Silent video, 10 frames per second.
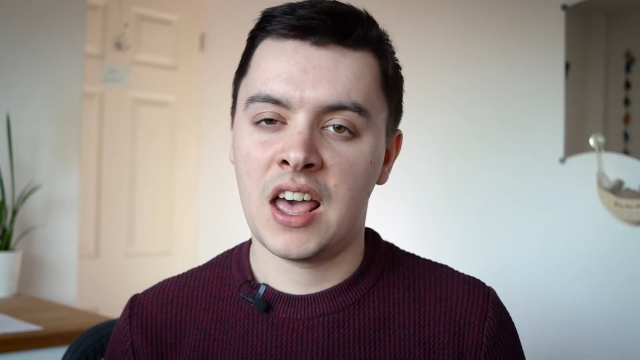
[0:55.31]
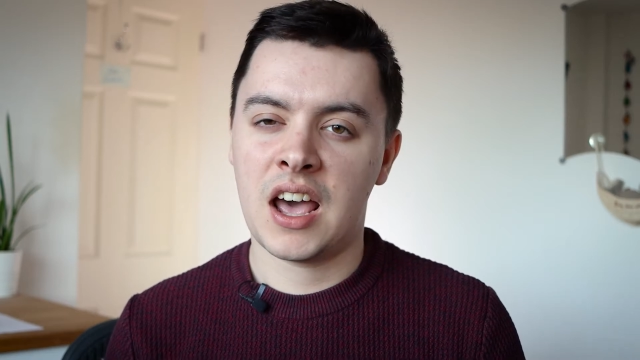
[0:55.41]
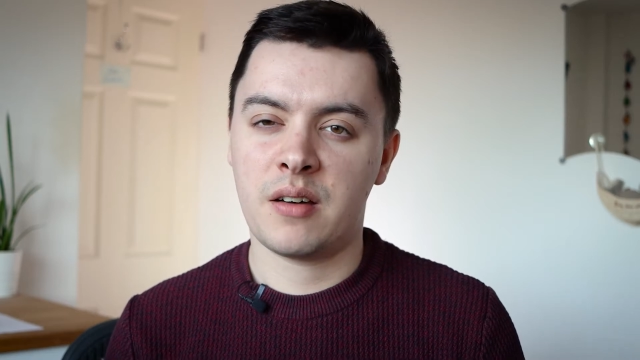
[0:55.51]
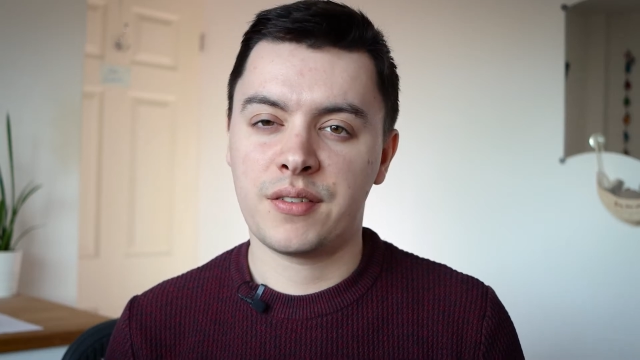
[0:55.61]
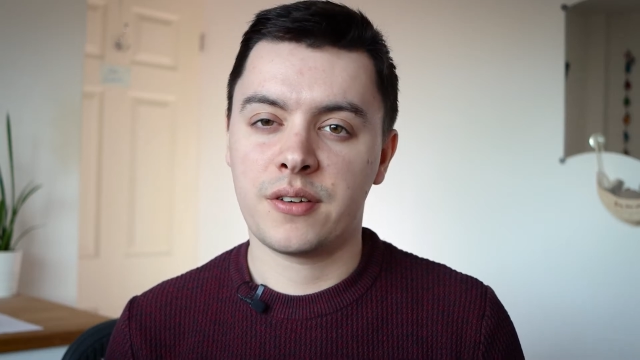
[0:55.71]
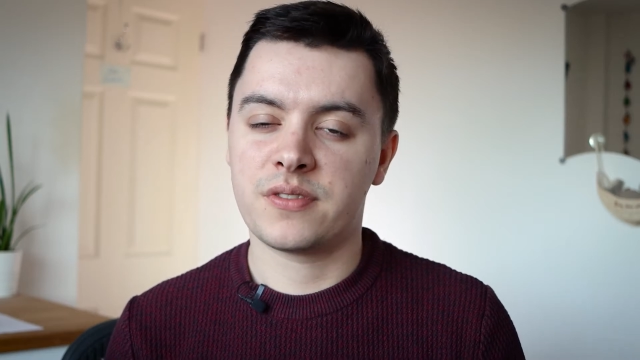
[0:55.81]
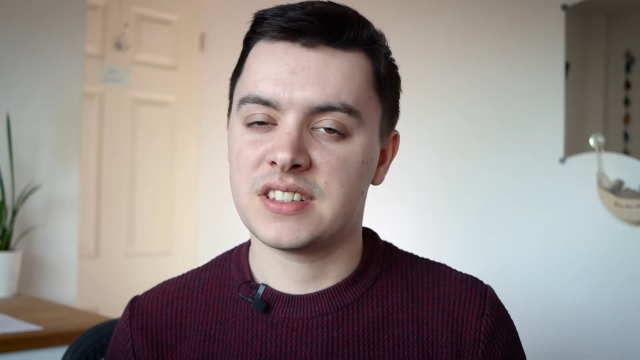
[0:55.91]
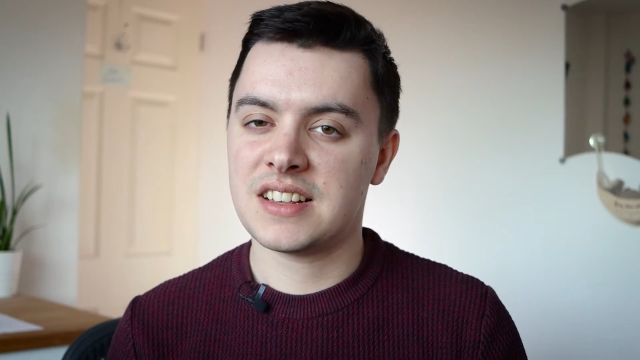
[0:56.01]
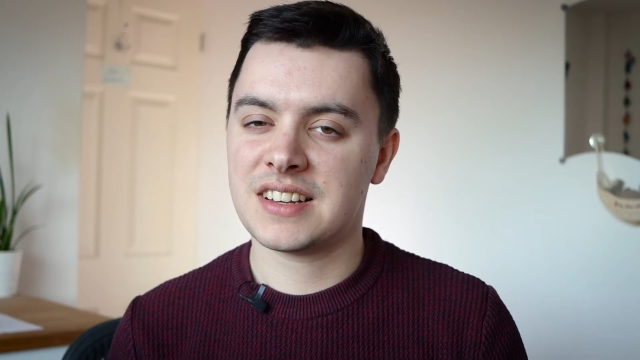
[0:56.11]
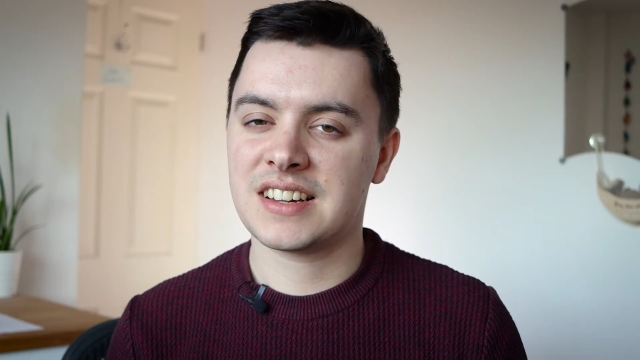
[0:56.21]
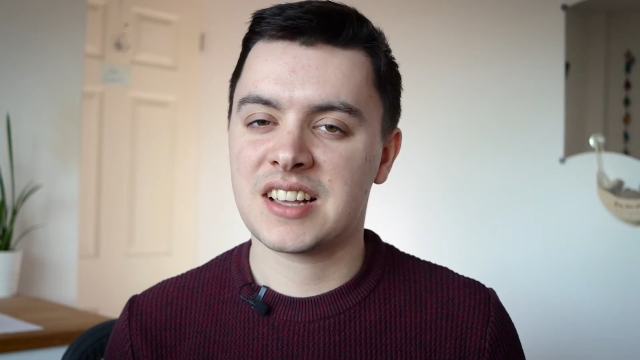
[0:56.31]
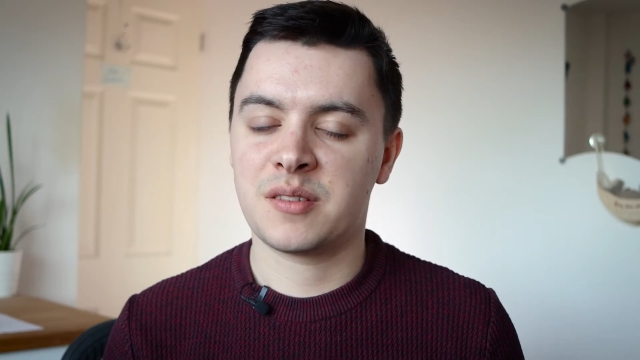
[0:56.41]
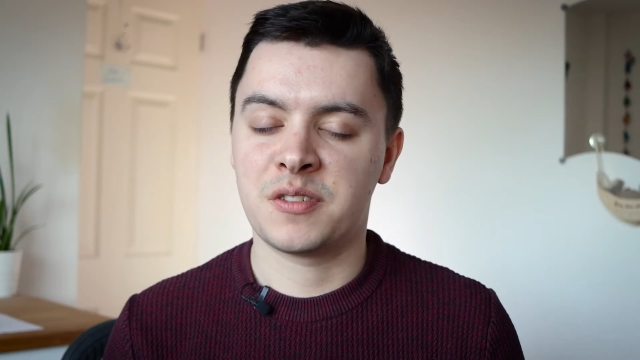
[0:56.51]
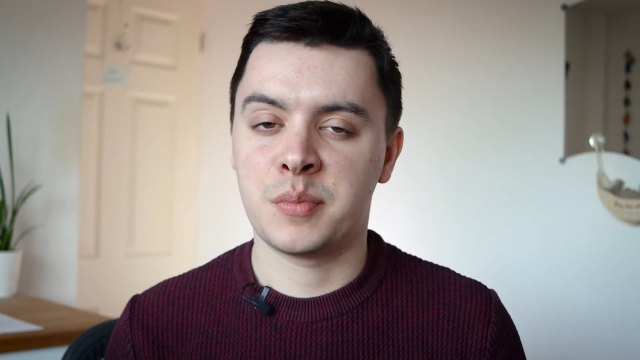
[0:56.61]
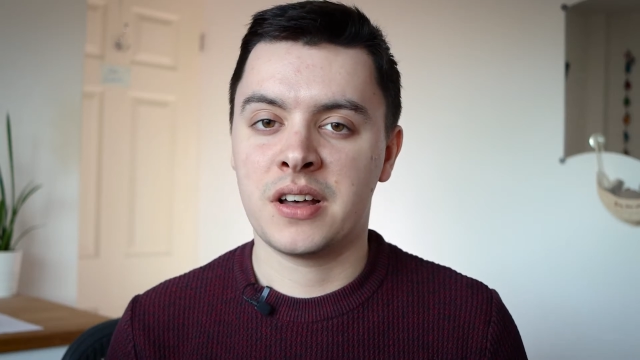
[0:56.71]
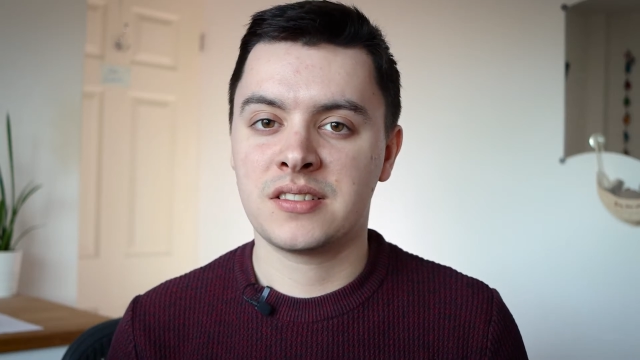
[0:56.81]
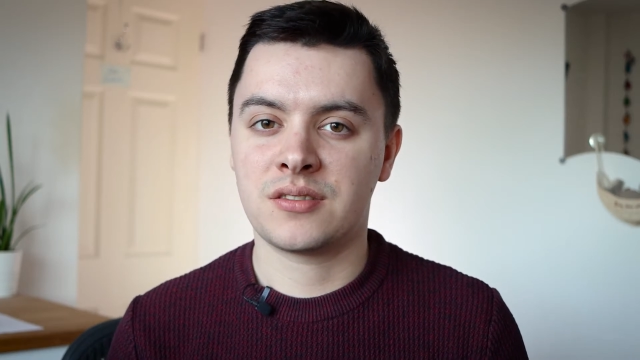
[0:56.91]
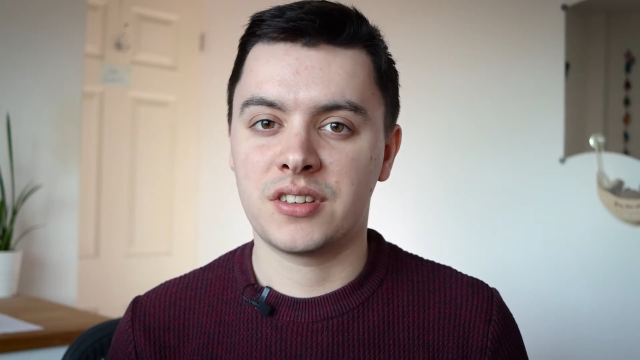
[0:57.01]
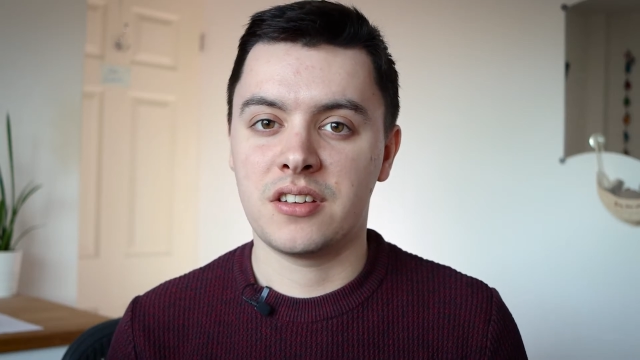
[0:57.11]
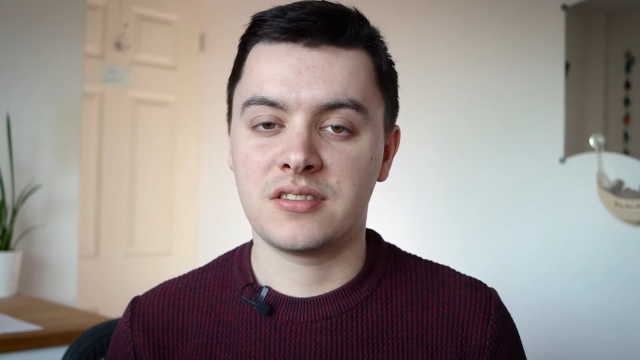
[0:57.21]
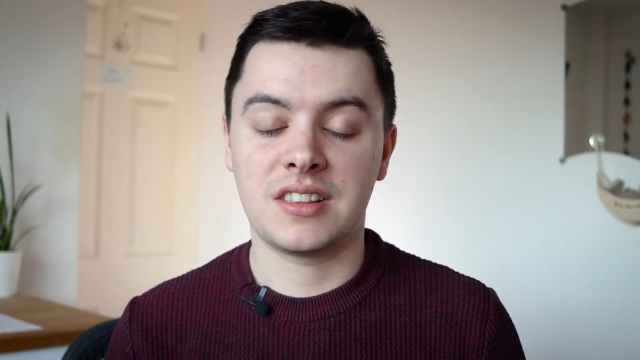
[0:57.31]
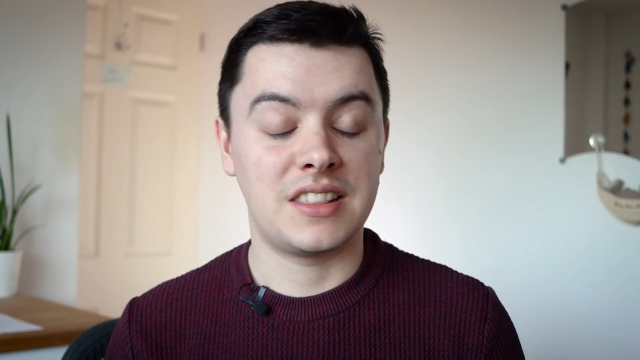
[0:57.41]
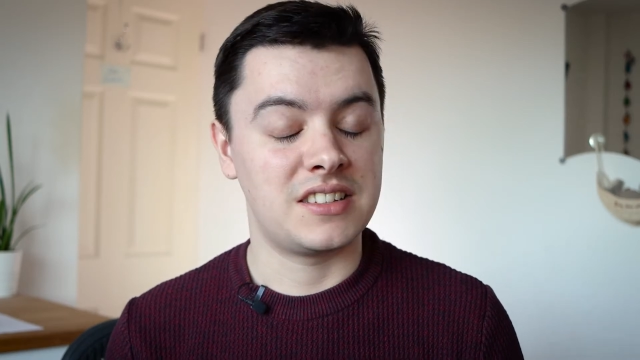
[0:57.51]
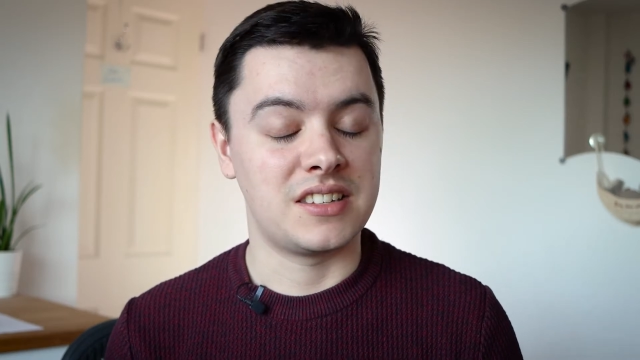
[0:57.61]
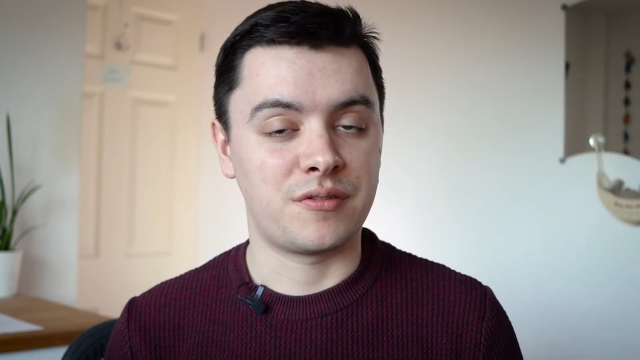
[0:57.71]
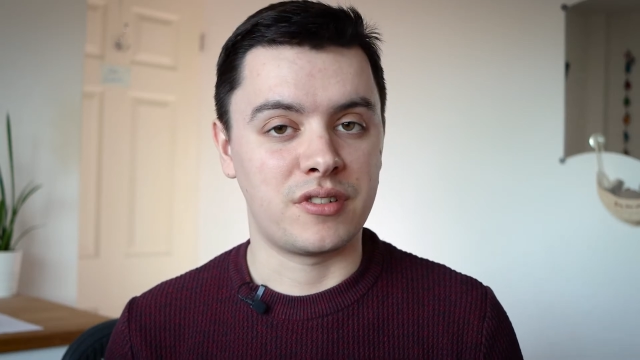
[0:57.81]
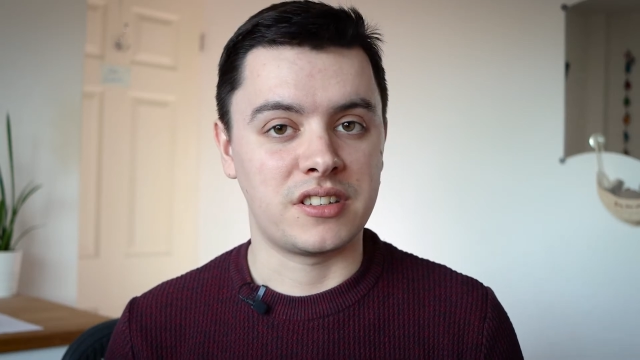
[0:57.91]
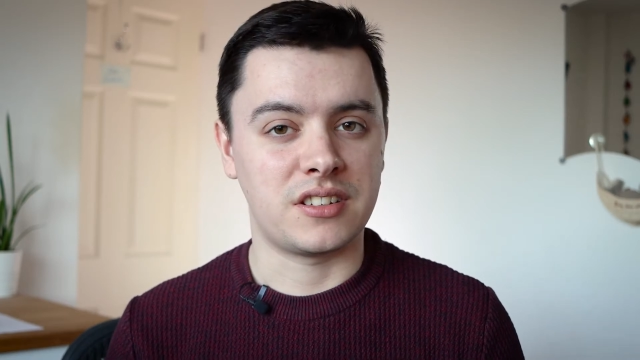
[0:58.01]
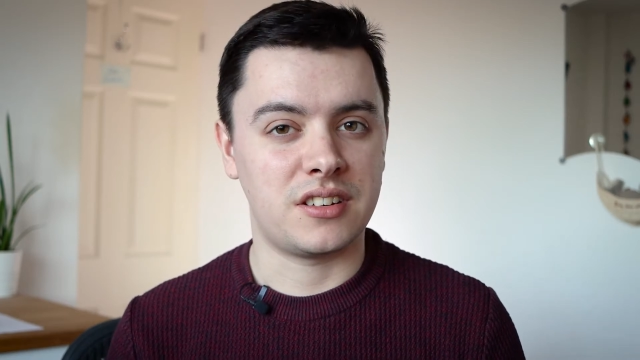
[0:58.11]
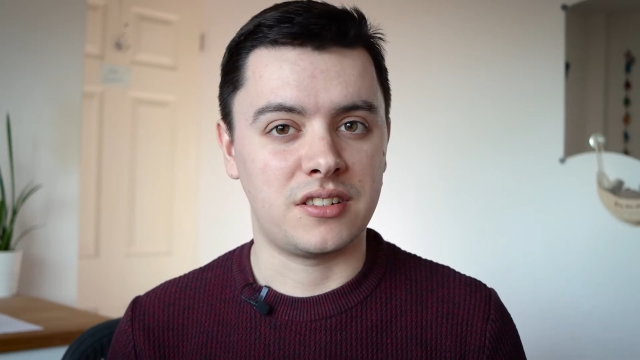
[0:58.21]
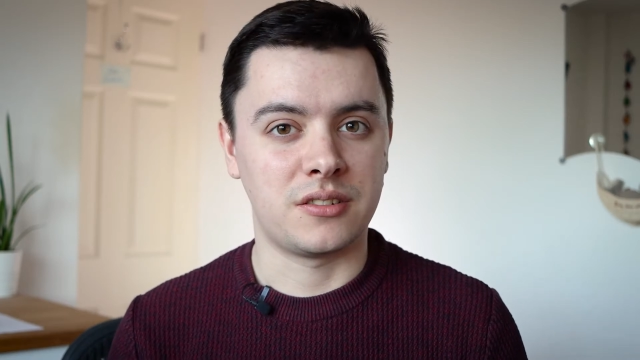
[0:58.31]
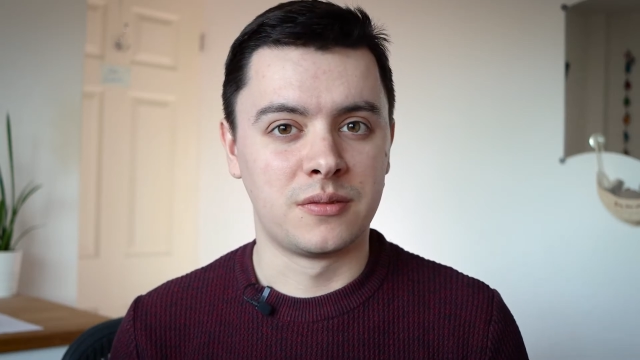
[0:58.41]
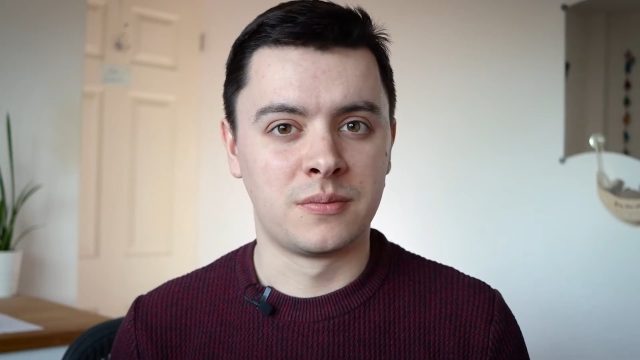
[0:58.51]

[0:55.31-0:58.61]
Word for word: However, for testing this out for personal use, this is free to do.